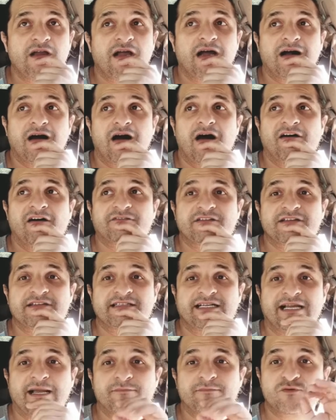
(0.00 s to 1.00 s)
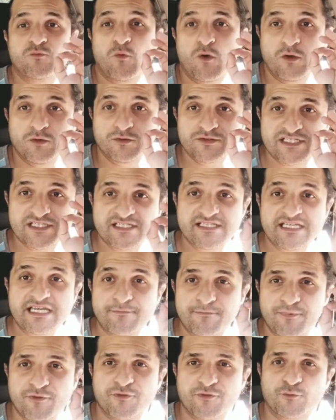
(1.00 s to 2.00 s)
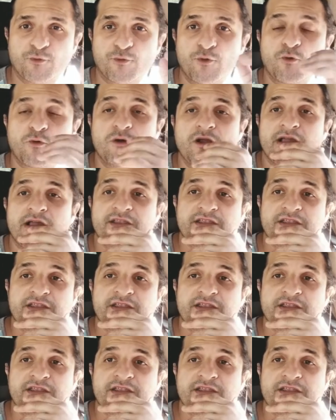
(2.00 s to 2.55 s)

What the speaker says: oftentimes will seep through